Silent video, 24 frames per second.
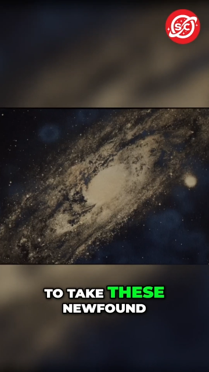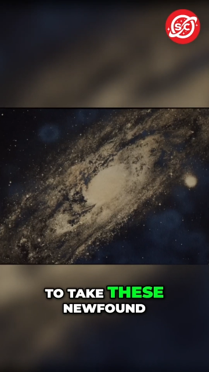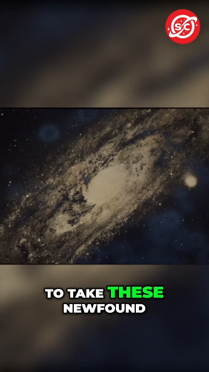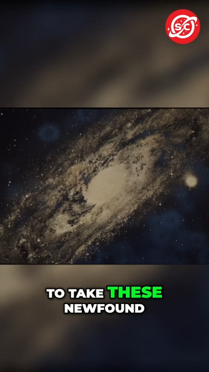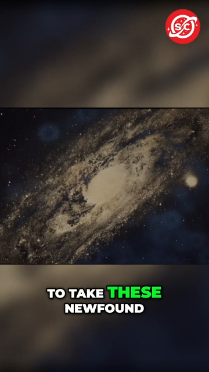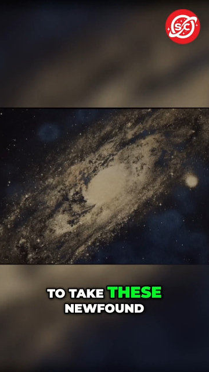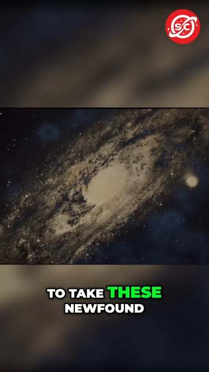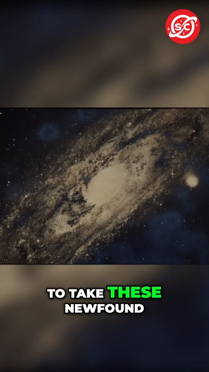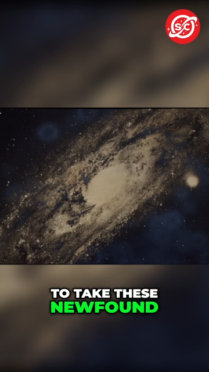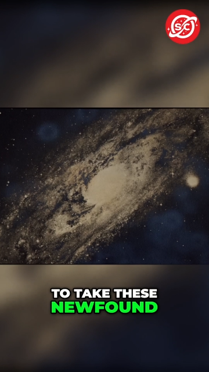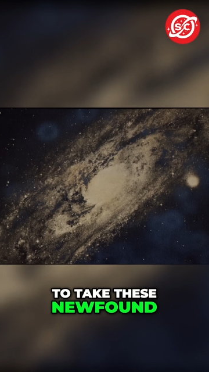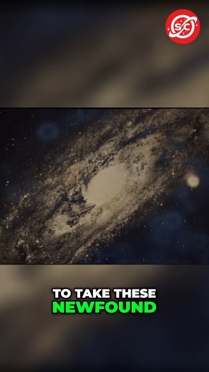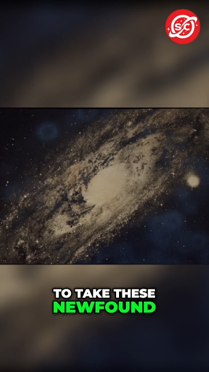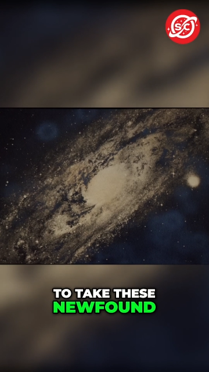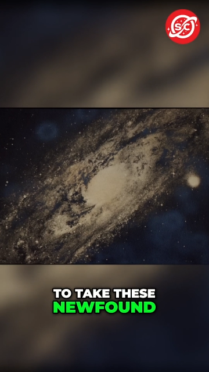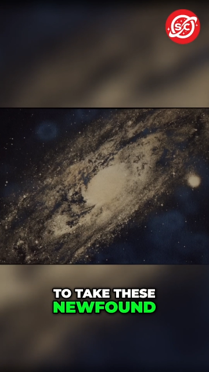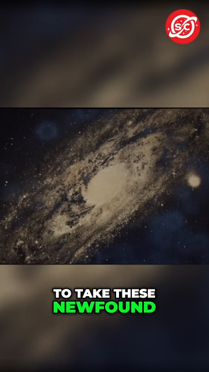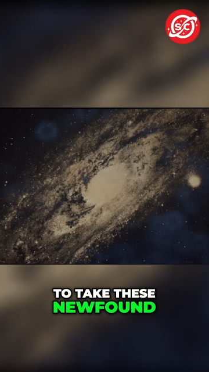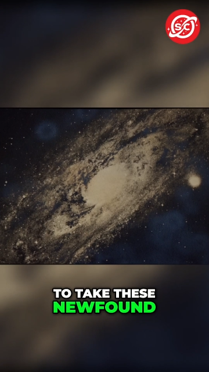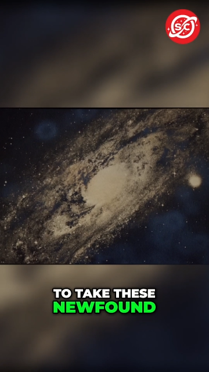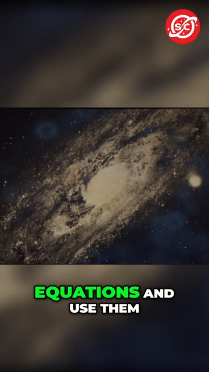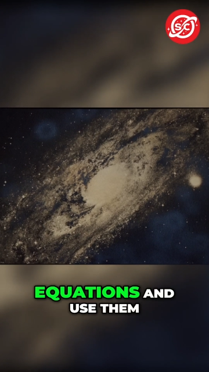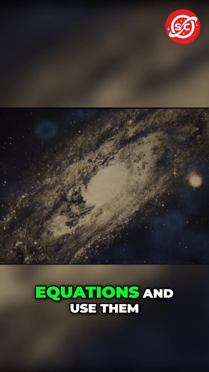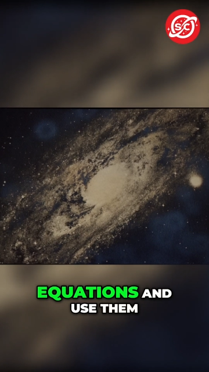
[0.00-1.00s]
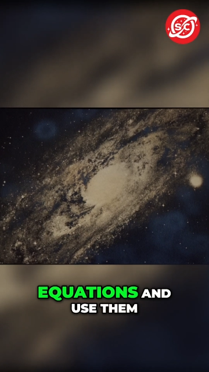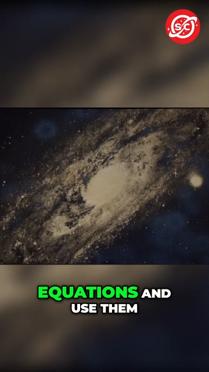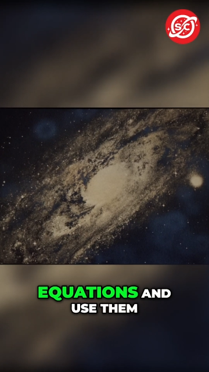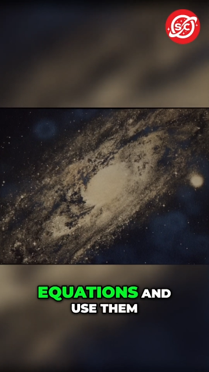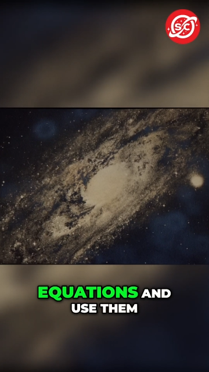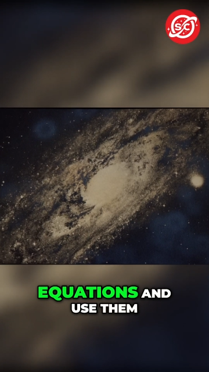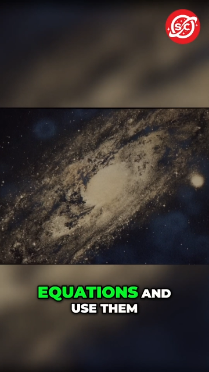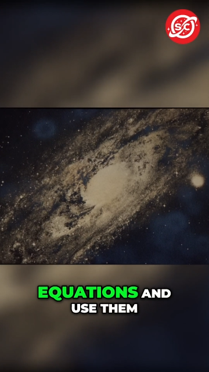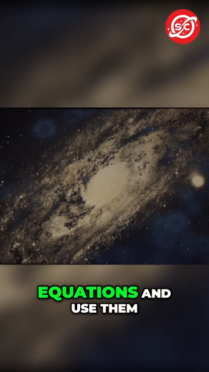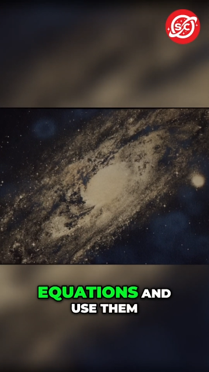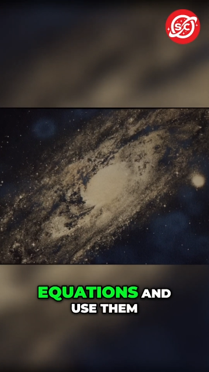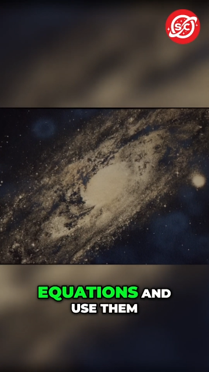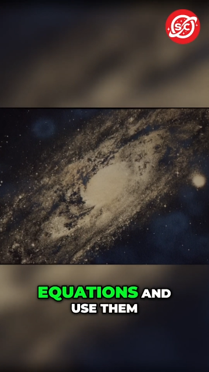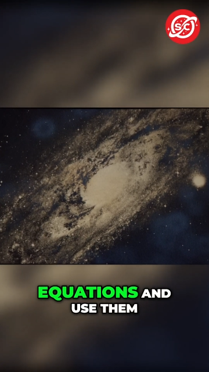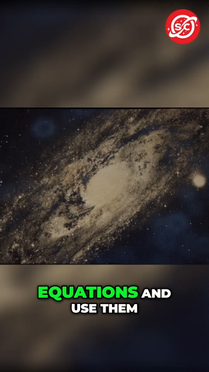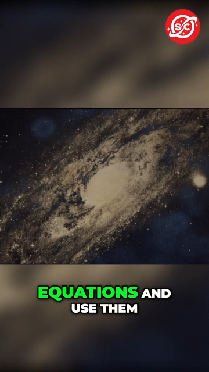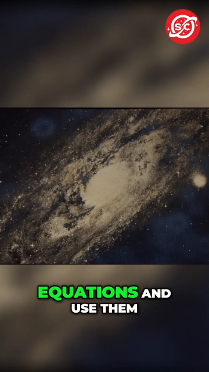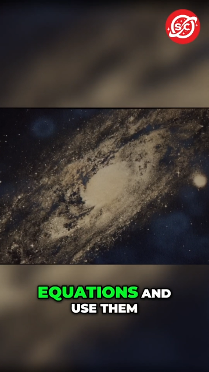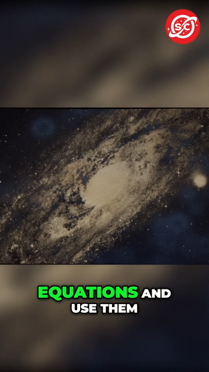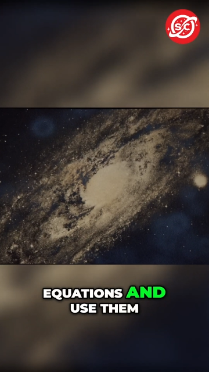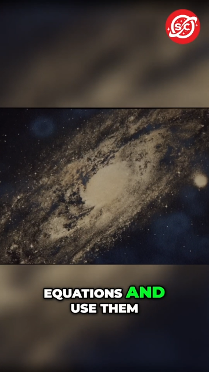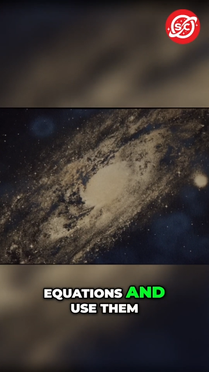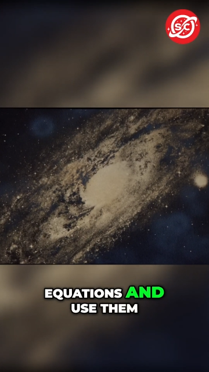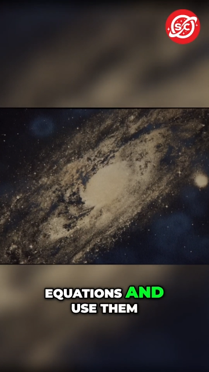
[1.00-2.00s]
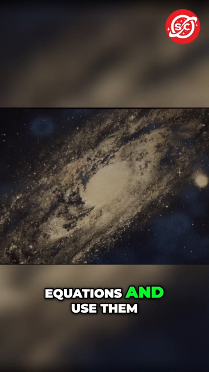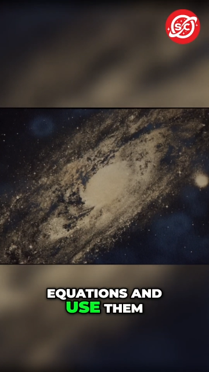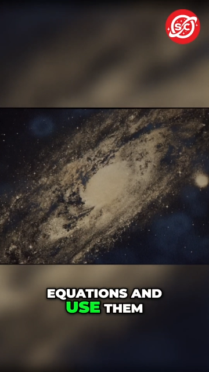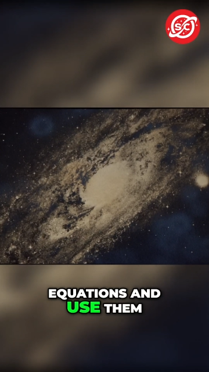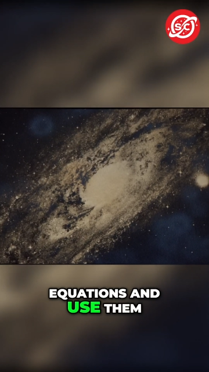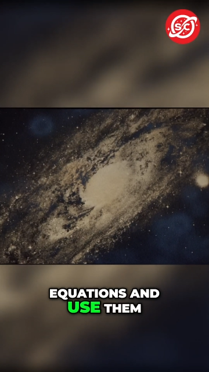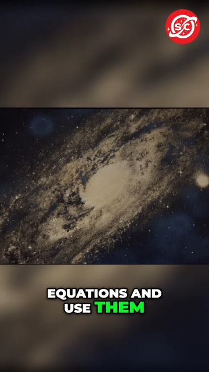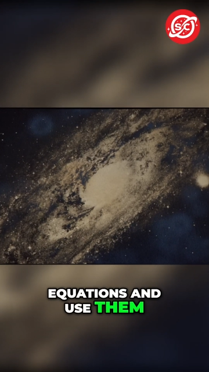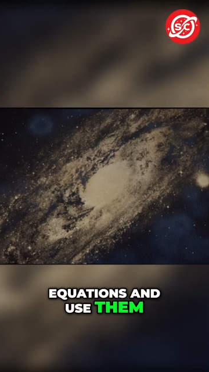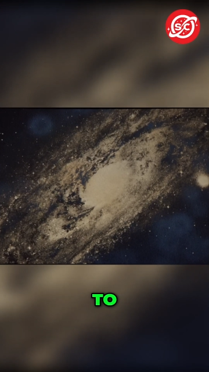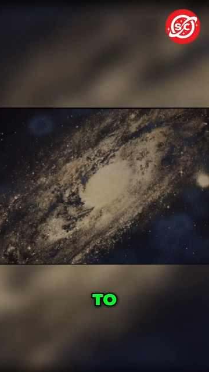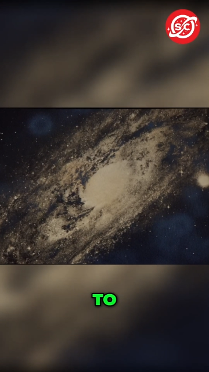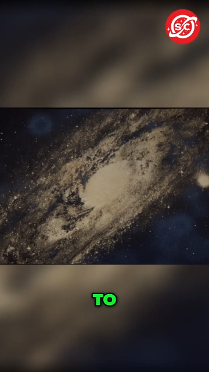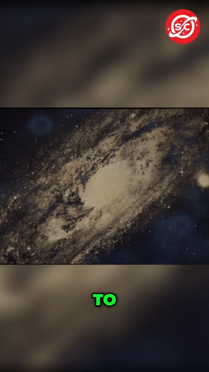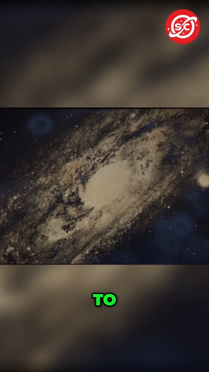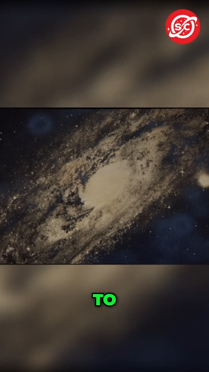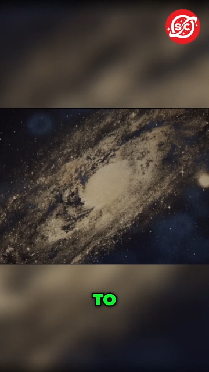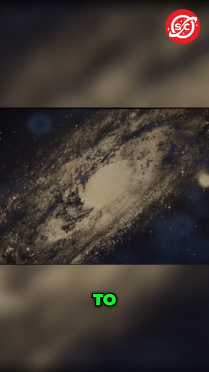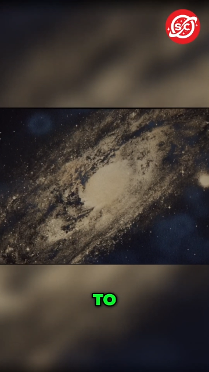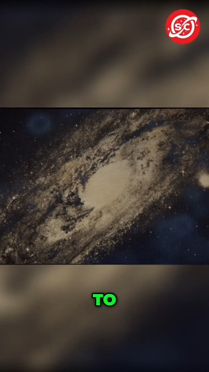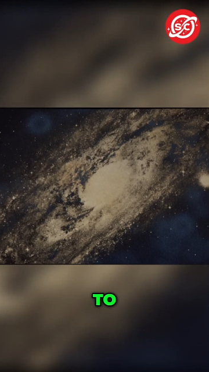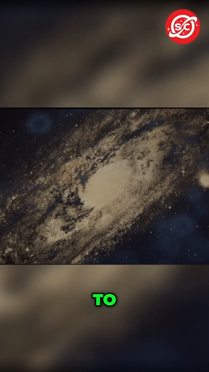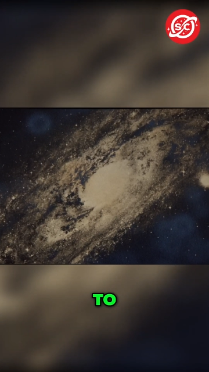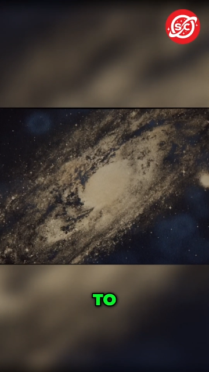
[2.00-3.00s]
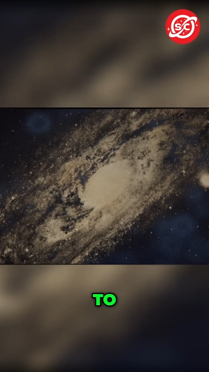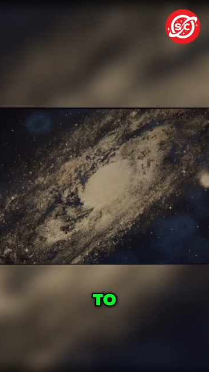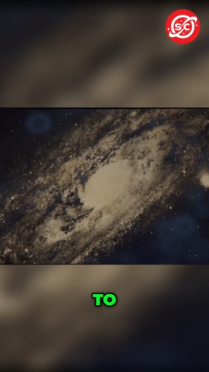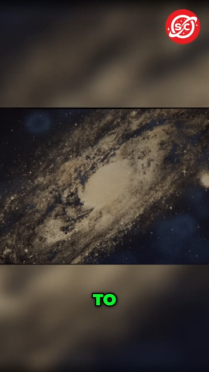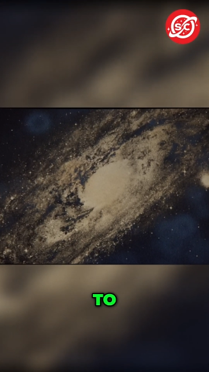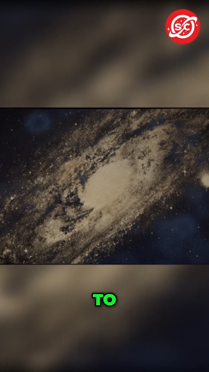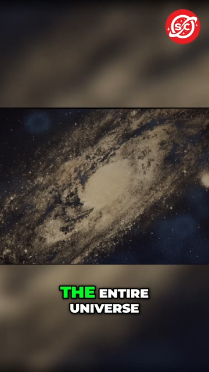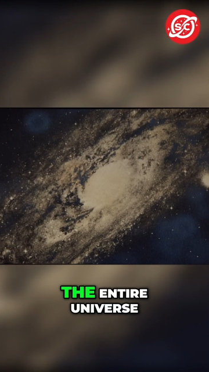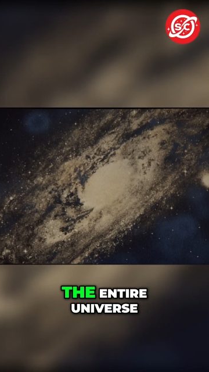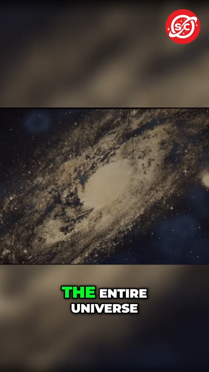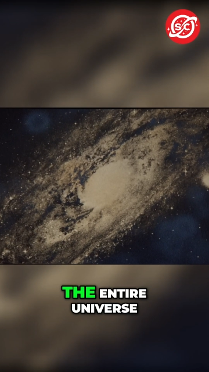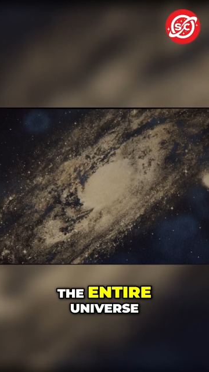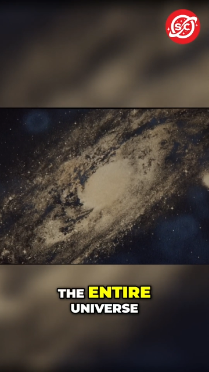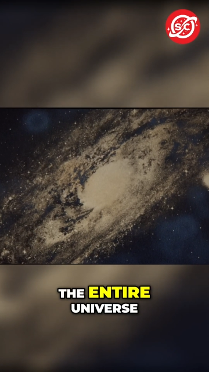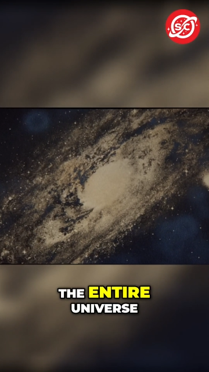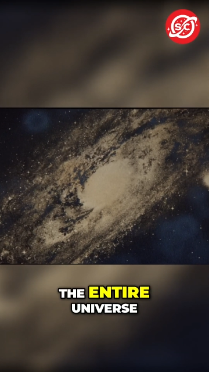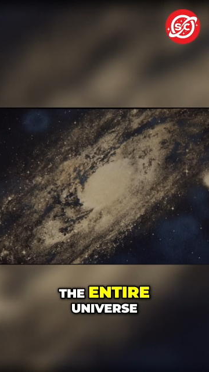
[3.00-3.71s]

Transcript: [unreadable: no face in view]